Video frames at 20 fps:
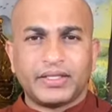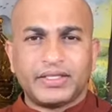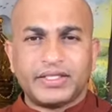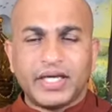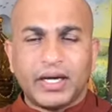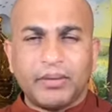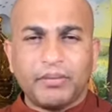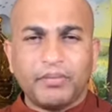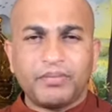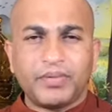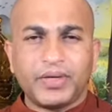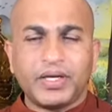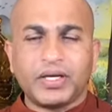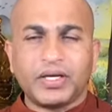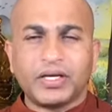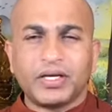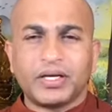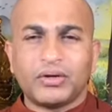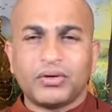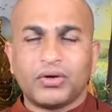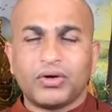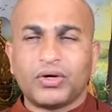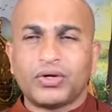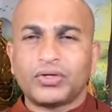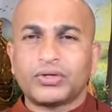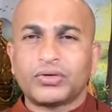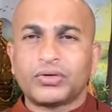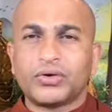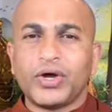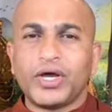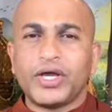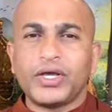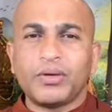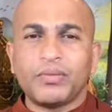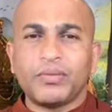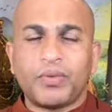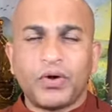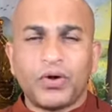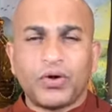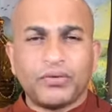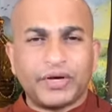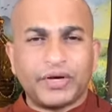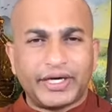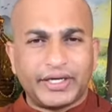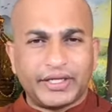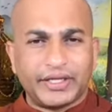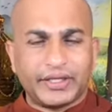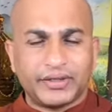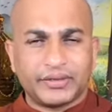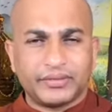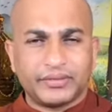jumping or going forward.